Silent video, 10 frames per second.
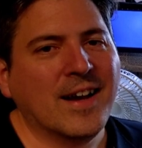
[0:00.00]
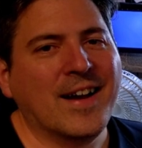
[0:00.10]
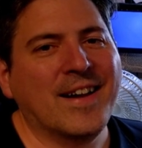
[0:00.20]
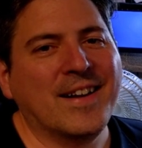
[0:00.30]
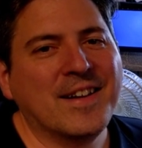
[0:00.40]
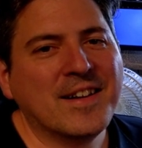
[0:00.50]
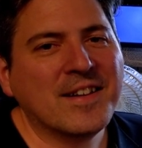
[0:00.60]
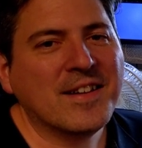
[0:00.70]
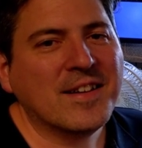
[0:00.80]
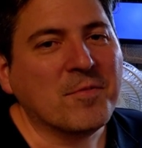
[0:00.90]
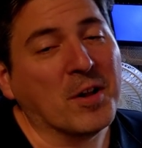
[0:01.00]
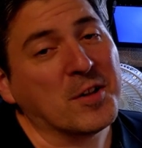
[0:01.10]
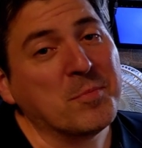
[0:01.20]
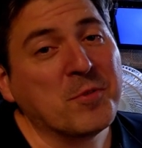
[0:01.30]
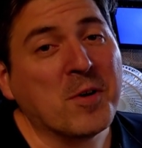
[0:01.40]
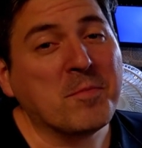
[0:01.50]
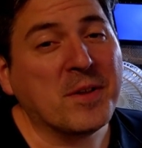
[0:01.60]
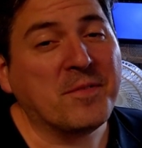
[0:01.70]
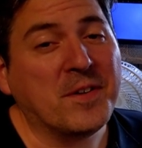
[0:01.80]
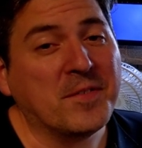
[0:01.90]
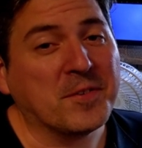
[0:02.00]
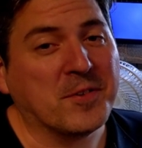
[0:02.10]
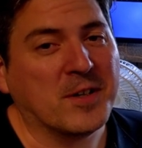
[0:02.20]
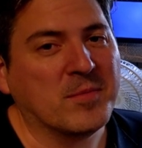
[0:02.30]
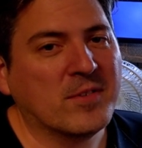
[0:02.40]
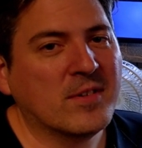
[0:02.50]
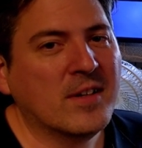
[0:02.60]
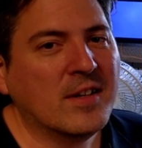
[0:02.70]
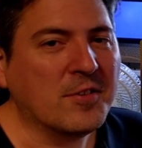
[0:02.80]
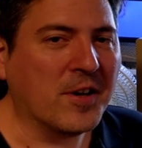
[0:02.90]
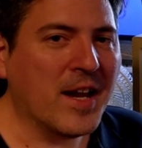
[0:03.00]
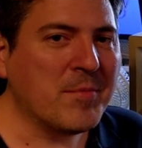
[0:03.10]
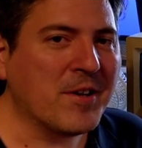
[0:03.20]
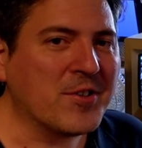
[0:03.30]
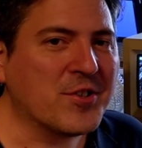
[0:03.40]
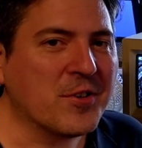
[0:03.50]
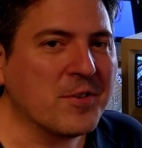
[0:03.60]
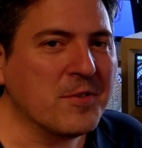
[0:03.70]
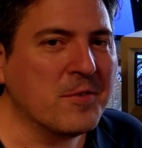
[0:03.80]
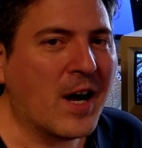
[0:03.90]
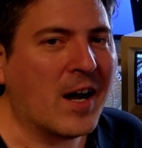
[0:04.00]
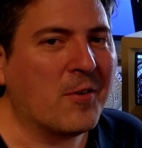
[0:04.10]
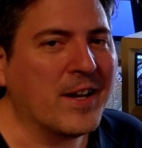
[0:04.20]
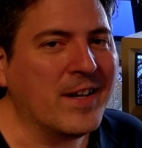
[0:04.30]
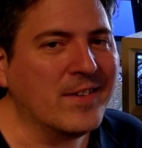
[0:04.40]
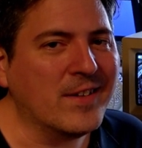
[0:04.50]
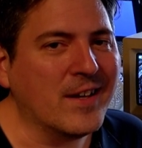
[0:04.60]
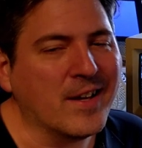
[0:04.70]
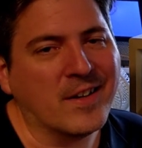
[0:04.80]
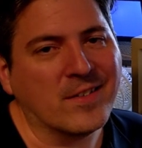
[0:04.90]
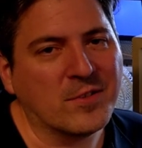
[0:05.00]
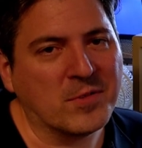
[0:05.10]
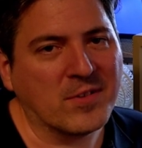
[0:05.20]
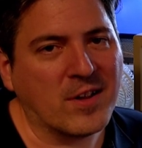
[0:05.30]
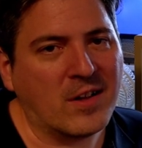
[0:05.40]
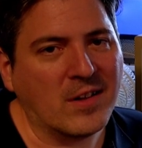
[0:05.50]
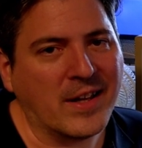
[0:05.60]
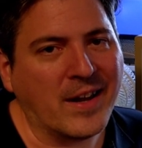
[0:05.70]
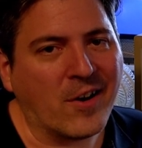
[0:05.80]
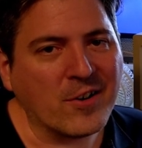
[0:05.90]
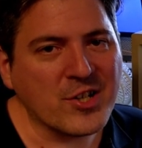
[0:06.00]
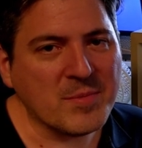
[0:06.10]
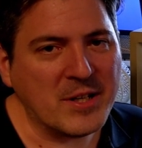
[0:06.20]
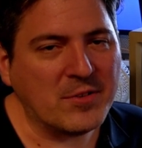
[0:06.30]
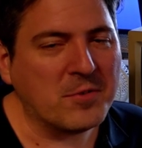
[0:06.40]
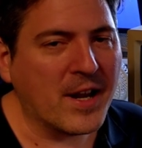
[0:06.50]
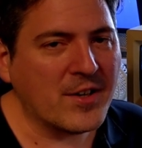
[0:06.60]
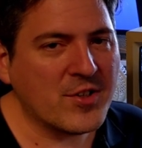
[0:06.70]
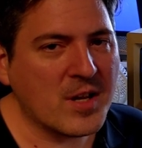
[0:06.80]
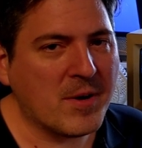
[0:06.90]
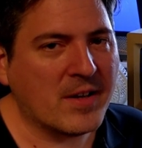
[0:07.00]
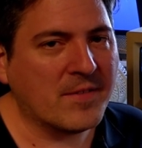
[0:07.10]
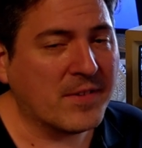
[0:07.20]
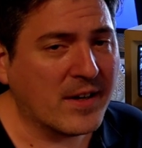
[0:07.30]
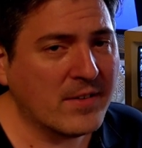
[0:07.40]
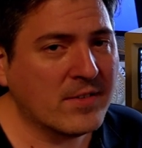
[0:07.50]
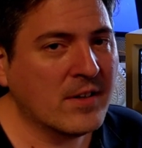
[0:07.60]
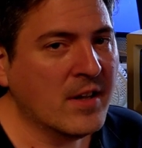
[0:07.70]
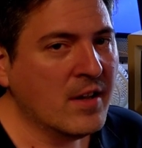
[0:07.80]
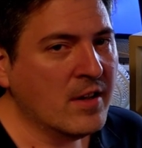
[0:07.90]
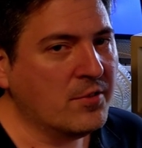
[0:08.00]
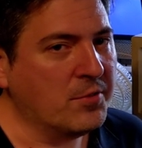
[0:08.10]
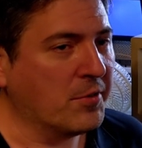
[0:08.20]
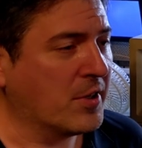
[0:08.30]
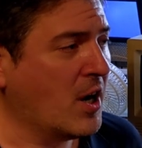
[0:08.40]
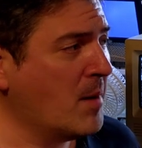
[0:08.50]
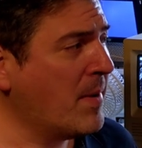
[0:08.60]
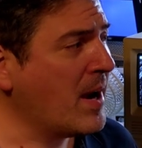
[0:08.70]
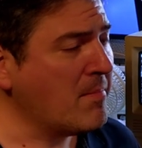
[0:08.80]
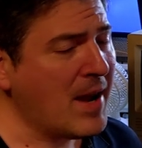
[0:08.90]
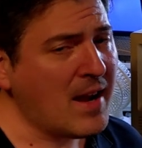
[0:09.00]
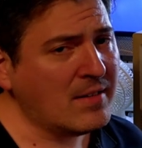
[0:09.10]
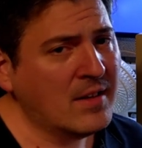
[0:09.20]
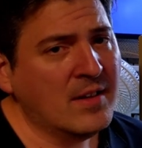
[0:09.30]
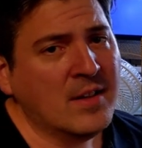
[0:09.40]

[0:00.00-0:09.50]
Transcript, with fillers: Hi, welcome to 1-Bit Fever Dreams. Today I'm going to show you how easy it is to install a RGB to HDMI device to your compact Mac.